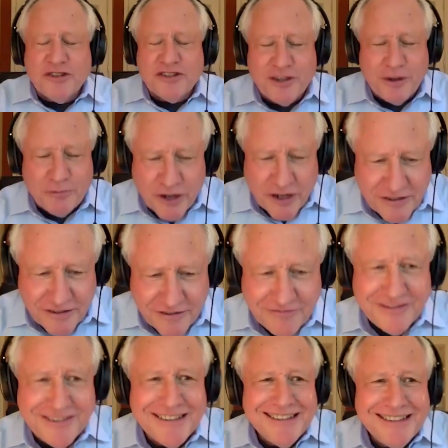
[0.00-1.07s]
the subject
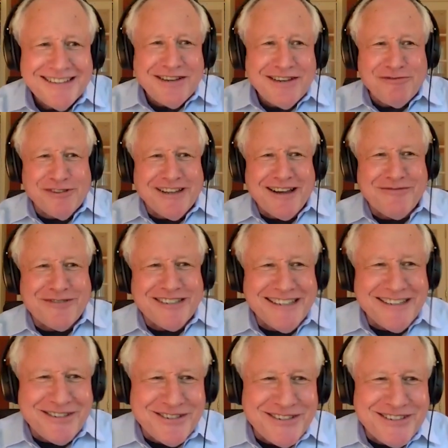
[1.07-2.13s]
of several
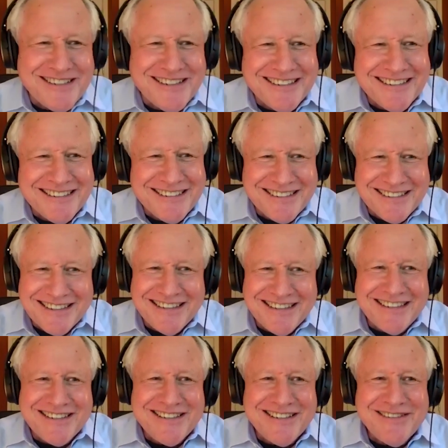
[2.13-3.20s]
conversations on this in
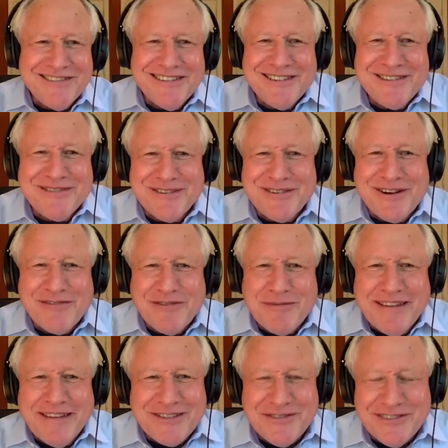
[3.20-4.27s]
this series with Harvey
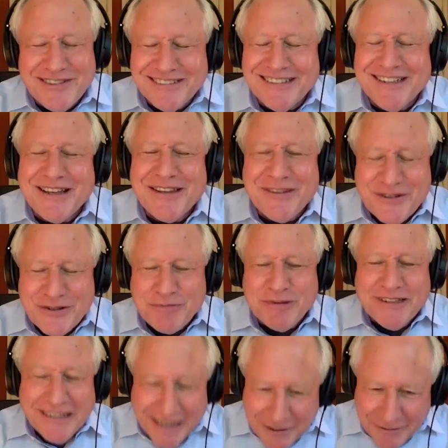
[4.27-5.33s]
Mansfield and others.
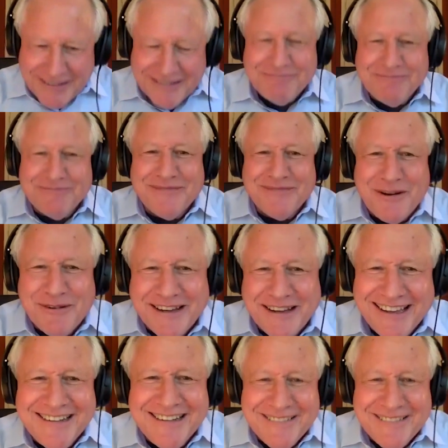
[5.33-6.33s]
But anyway, go ahead.